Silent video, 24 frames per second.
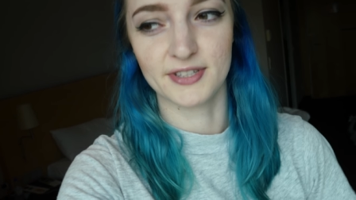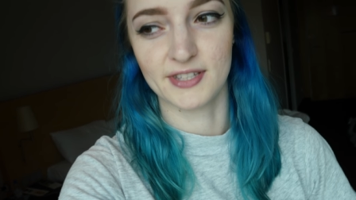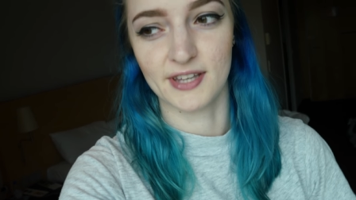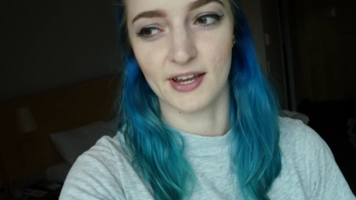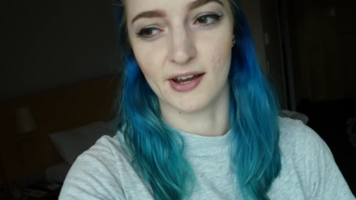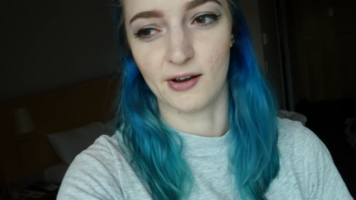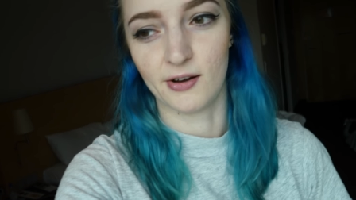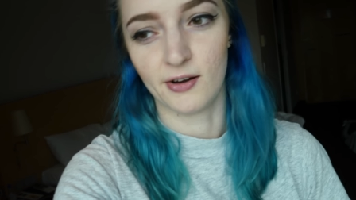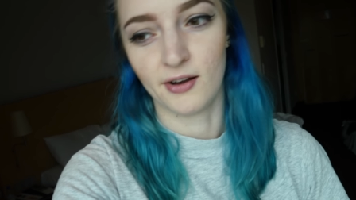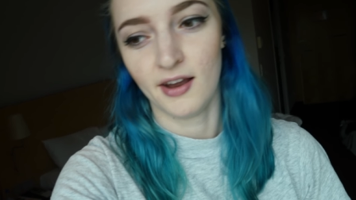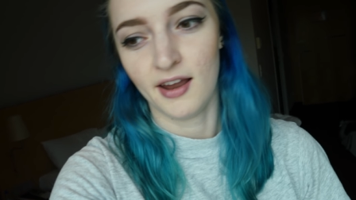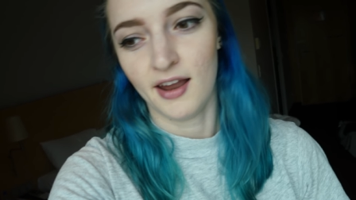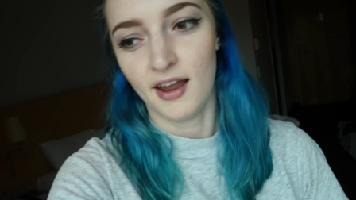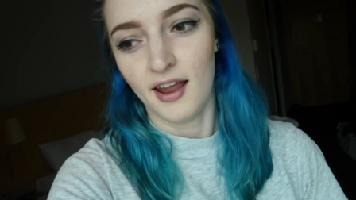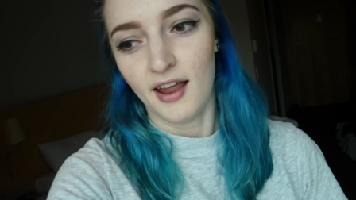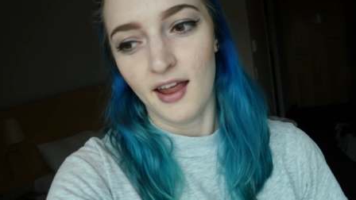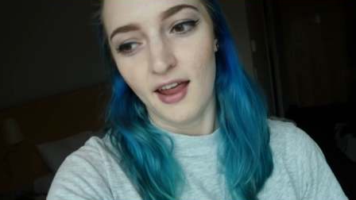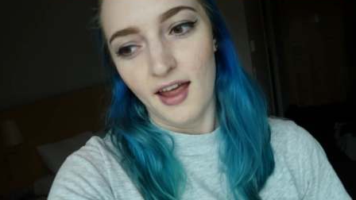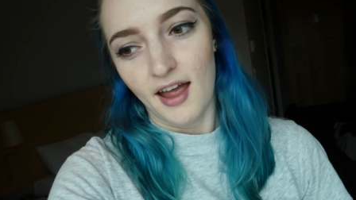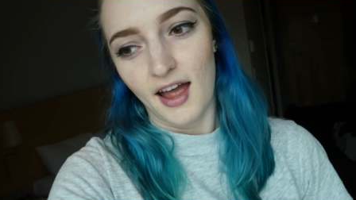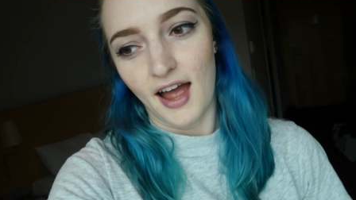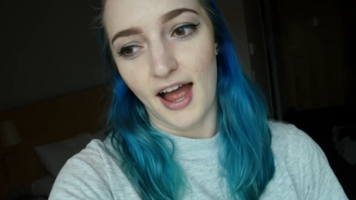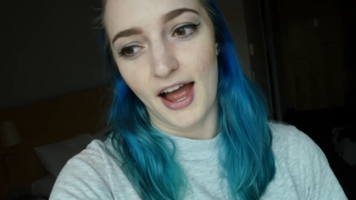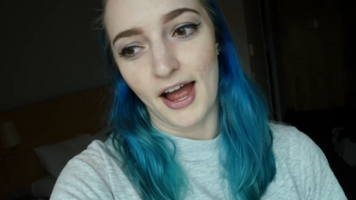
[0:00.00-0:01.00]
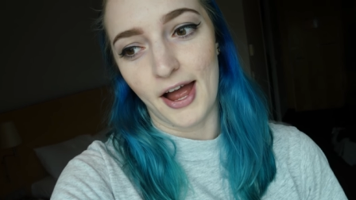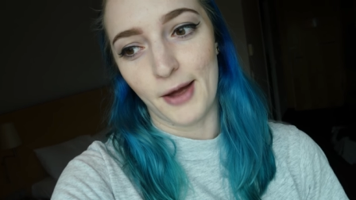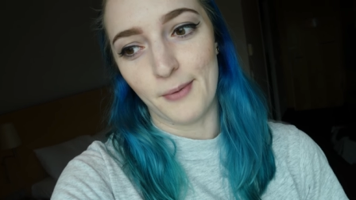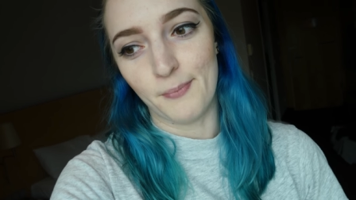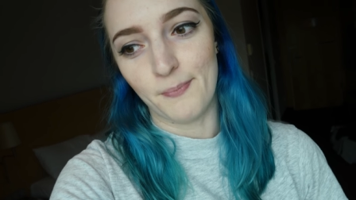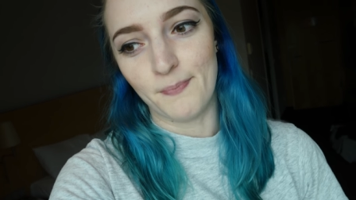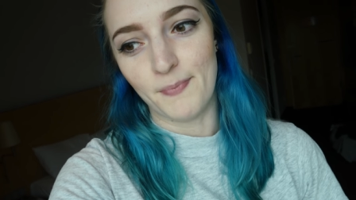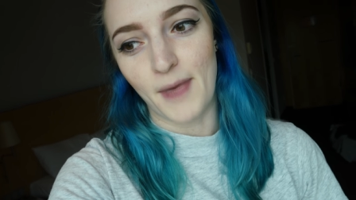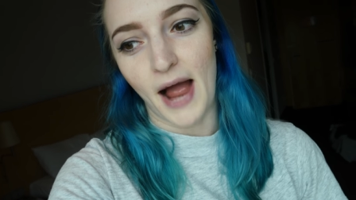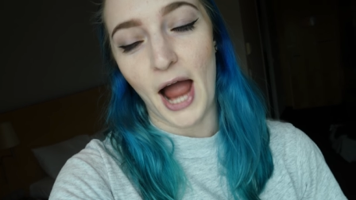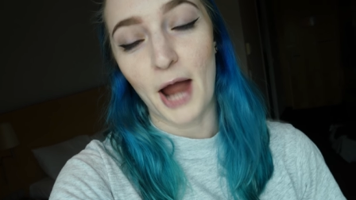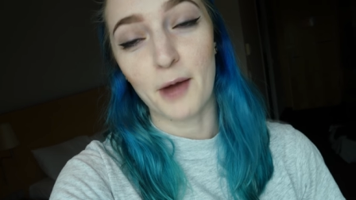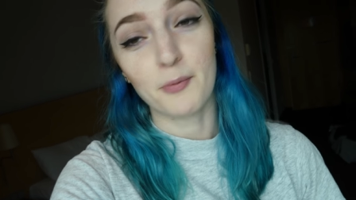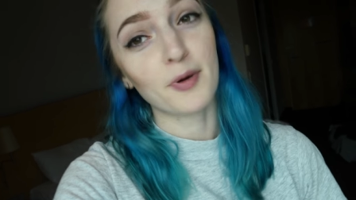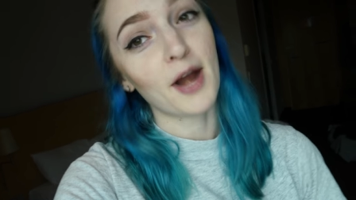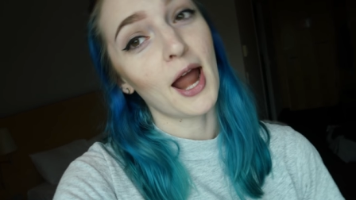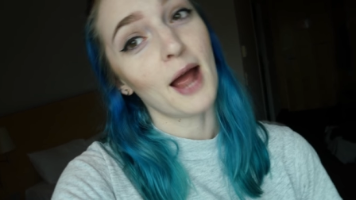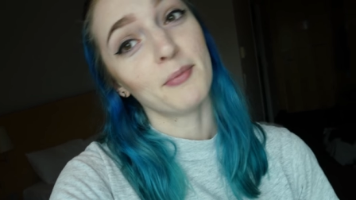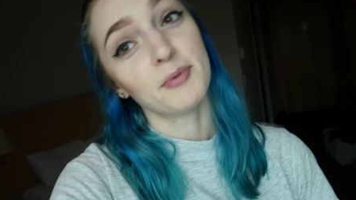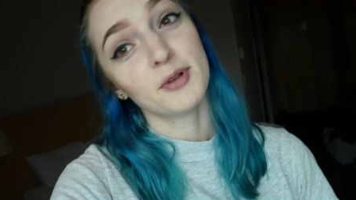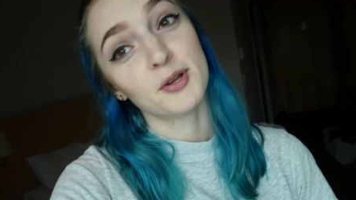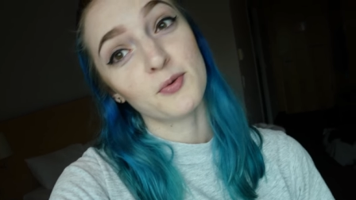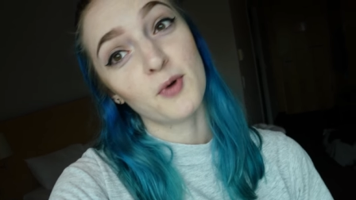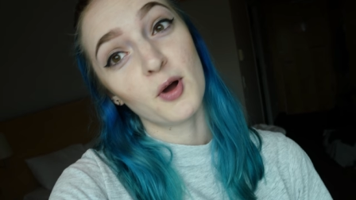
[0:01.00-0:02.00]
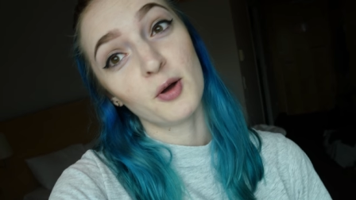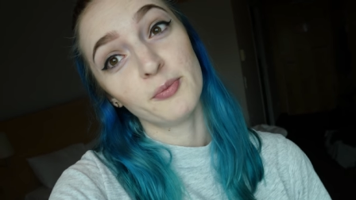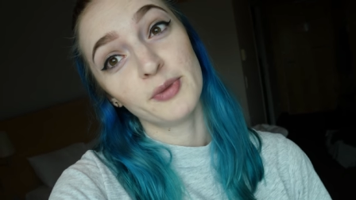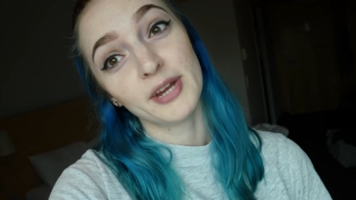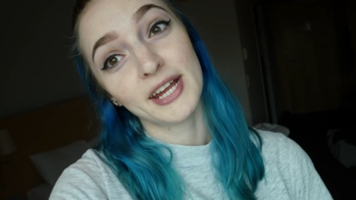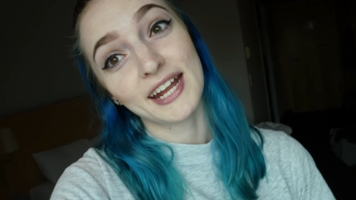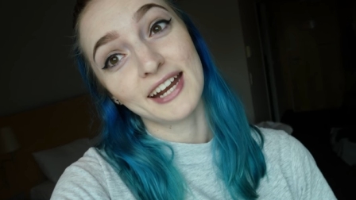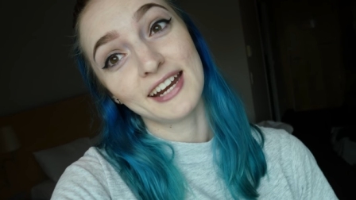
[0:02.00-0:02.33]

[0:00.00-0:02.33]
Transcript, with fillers: So um, I probably won't be